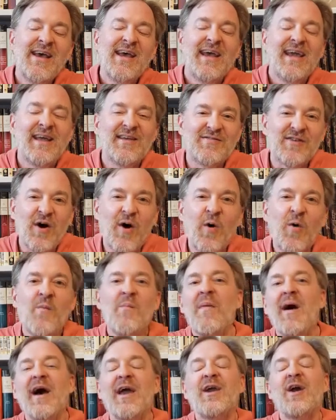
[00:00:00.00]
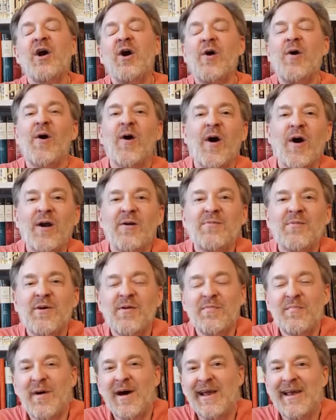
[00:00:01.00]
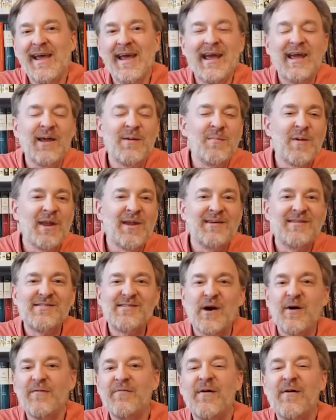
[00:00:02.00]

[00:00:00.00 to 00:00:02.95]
is on my card with my name and cell